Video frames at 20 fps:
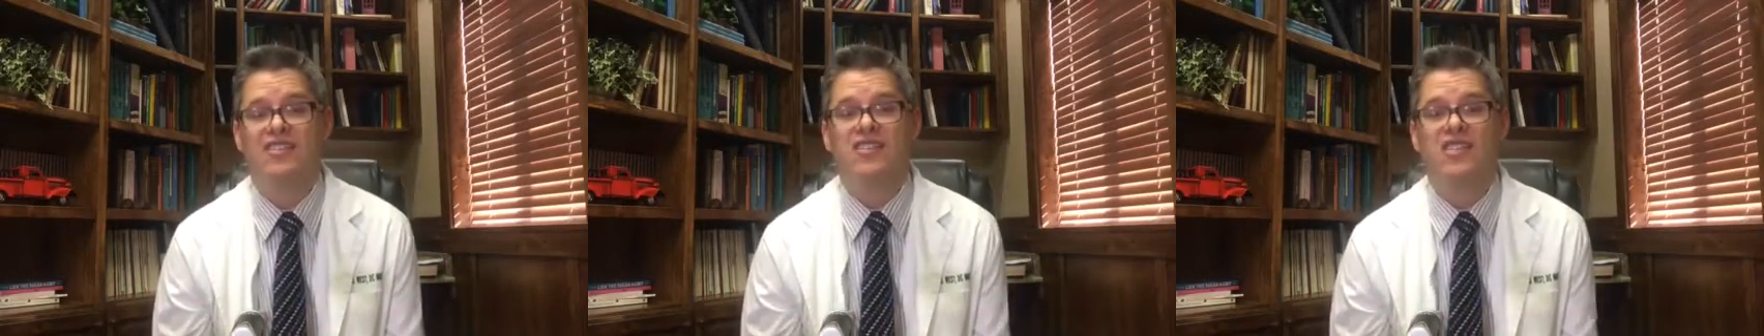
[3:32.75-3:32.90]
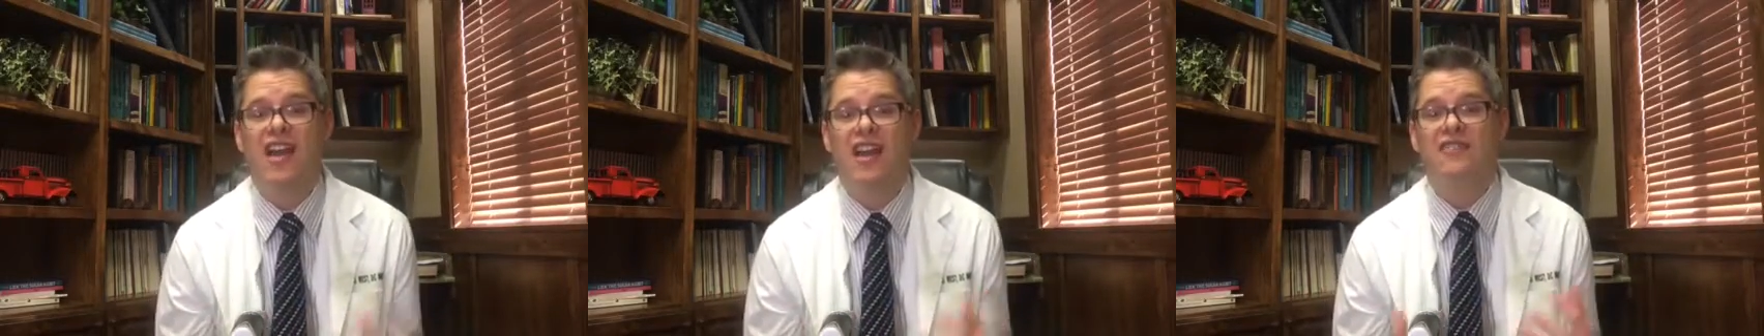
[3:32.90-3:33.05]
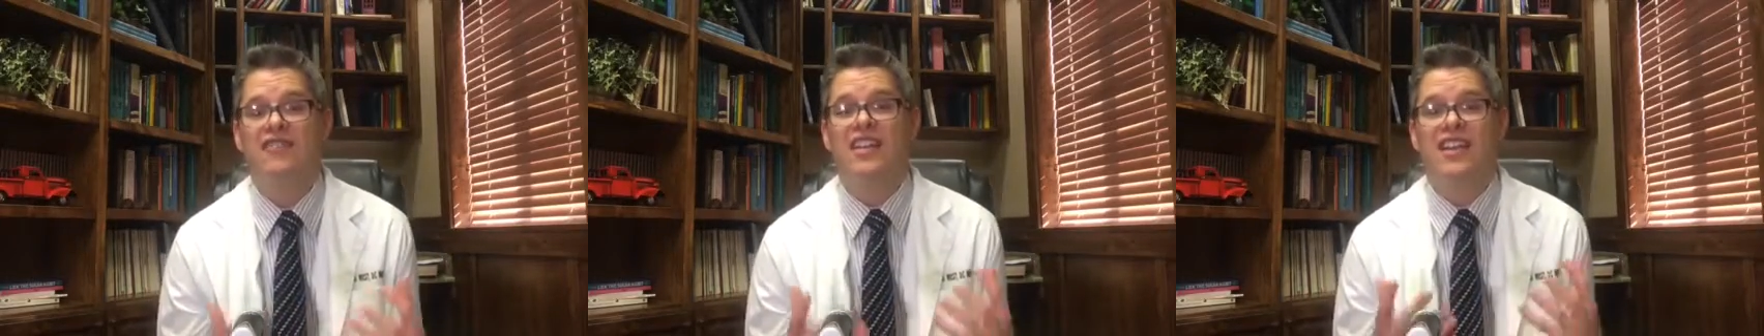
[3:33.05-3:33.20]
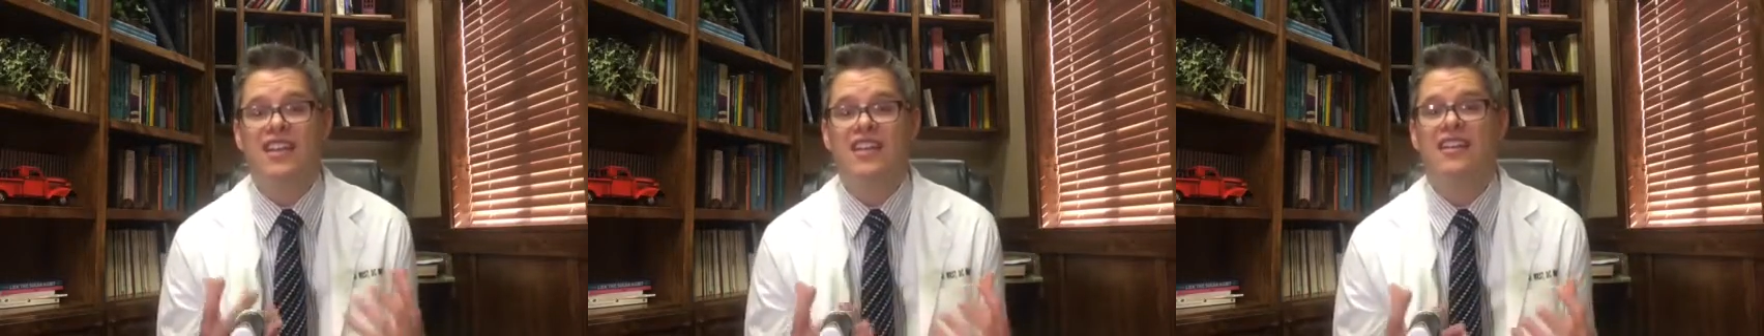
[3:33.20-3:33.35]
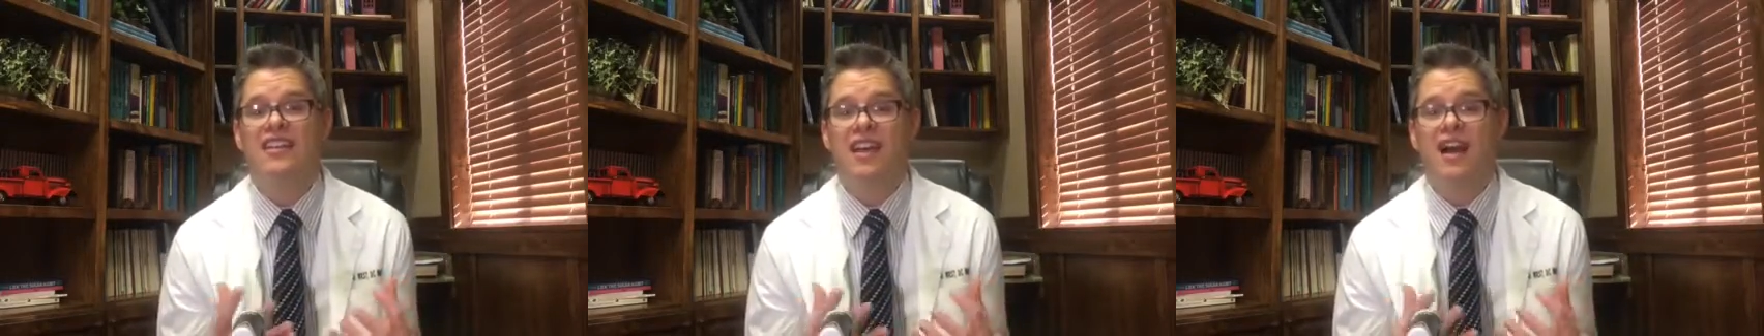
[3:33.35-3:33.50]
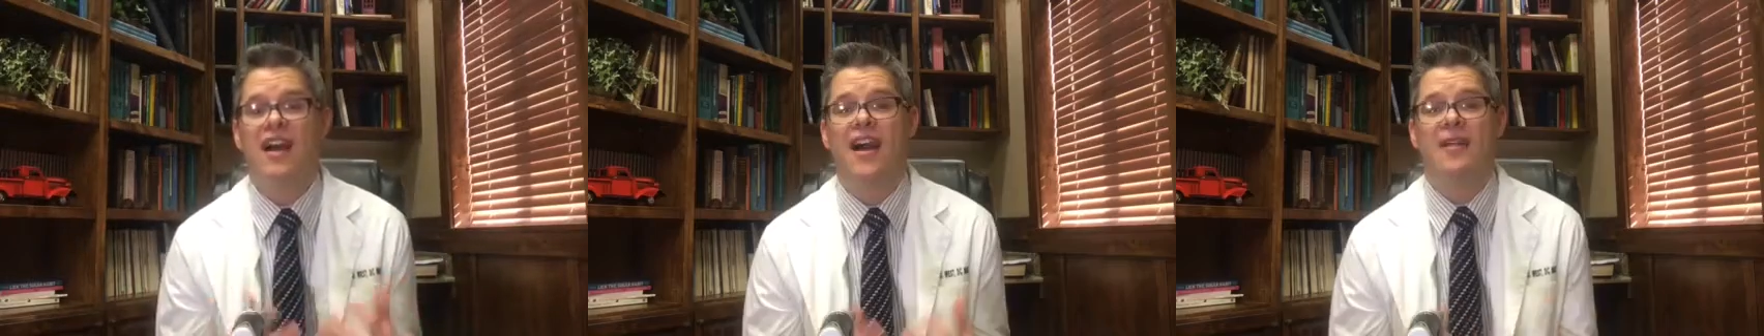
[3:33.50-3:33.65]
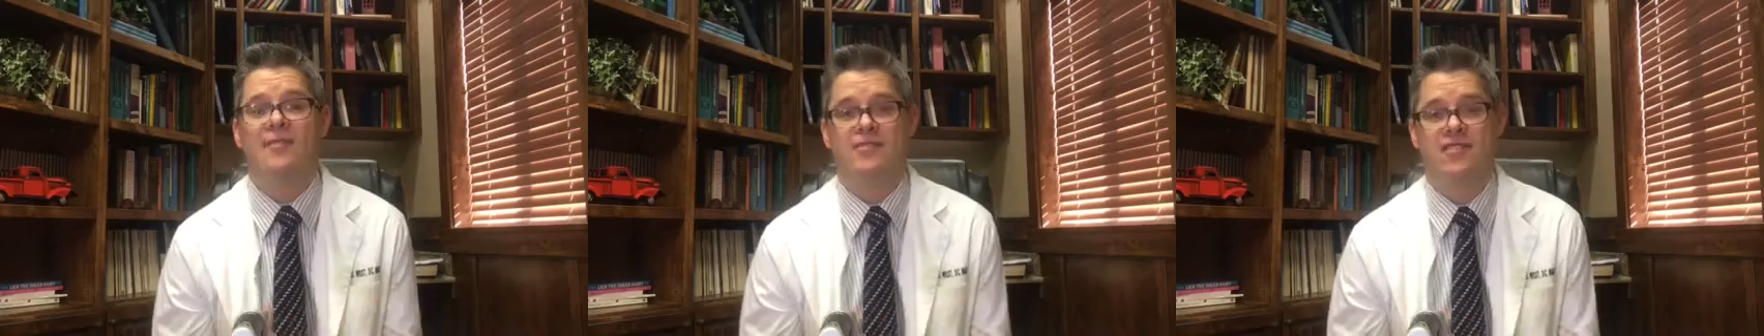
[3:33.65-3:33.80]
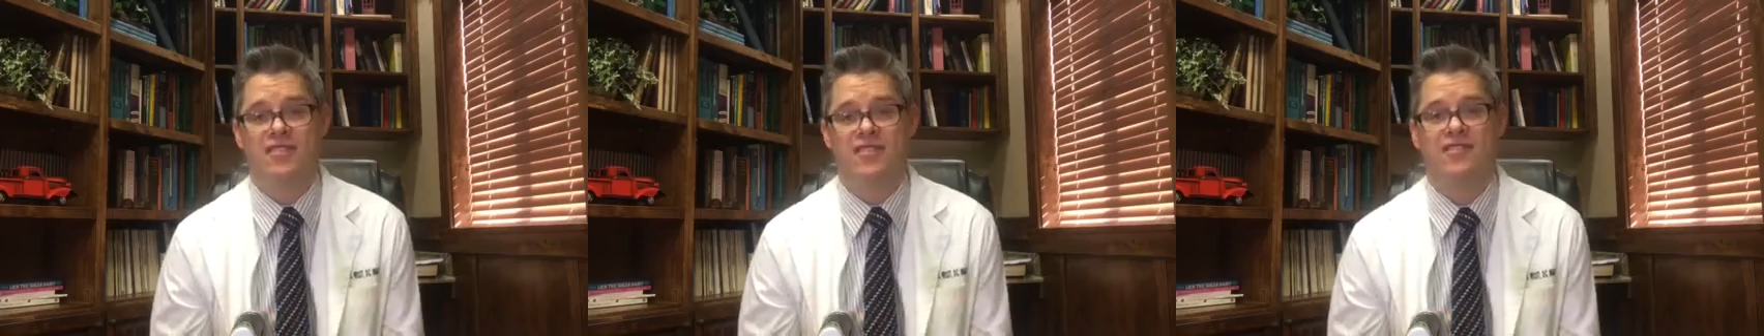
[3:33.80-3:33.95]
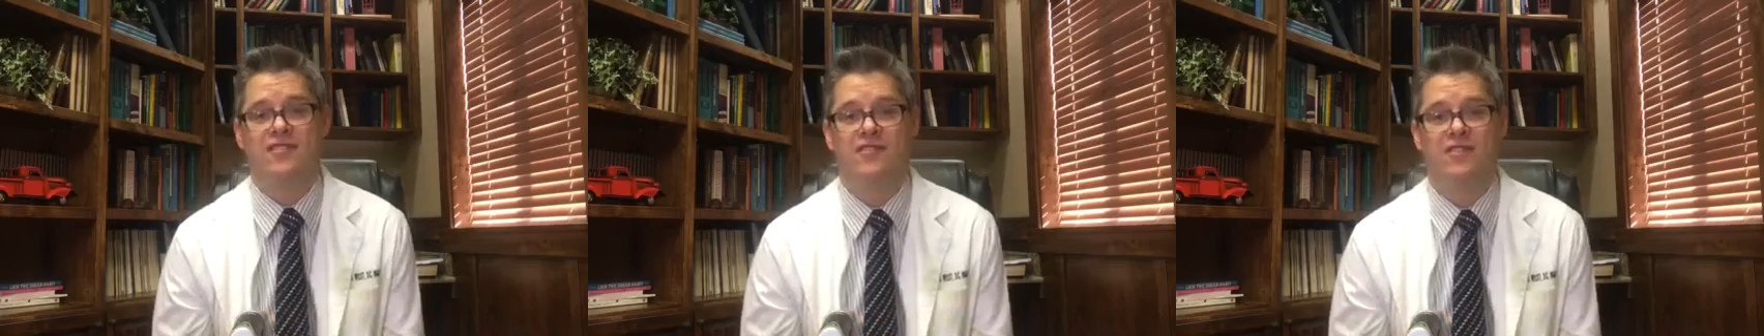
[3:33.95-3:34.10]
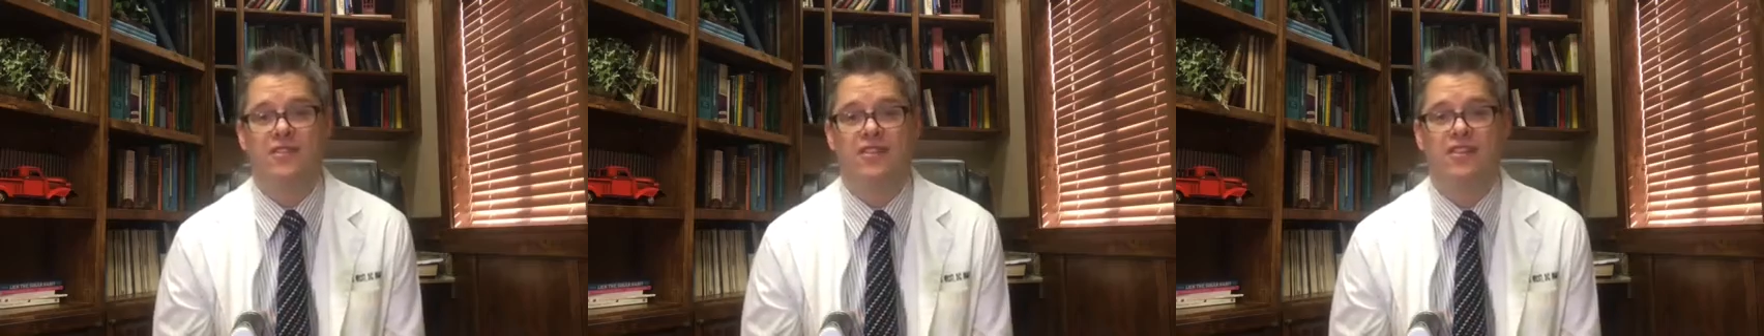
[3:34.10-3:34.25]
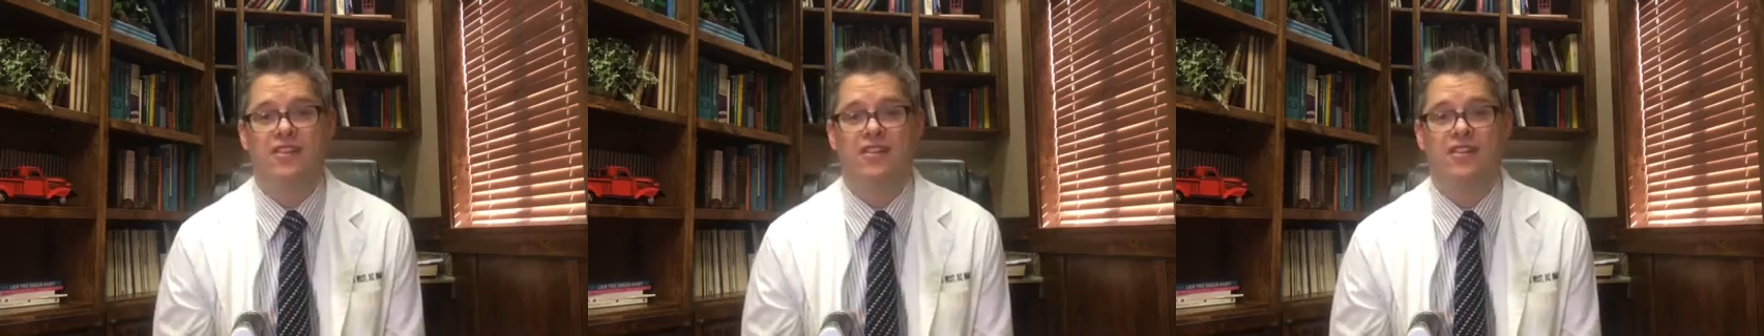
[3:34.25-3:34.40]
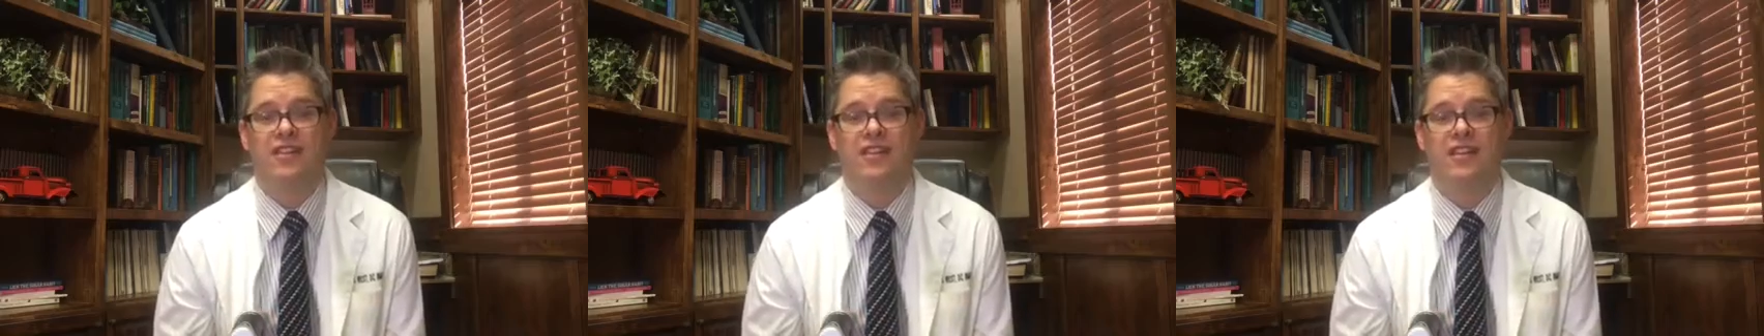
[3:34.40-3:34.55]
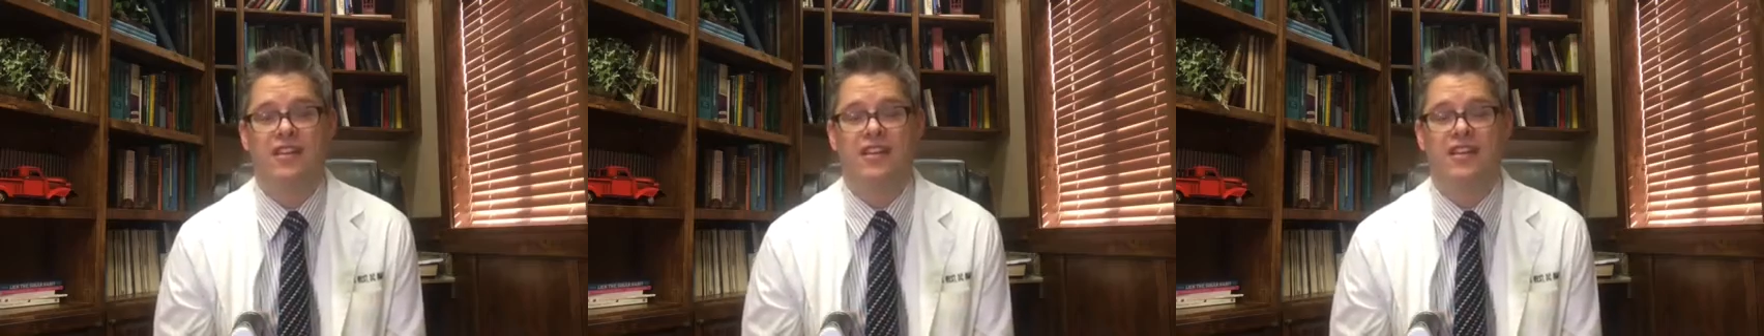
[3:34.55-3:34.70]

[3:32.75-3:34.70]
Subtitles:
"Do you have any options for her?"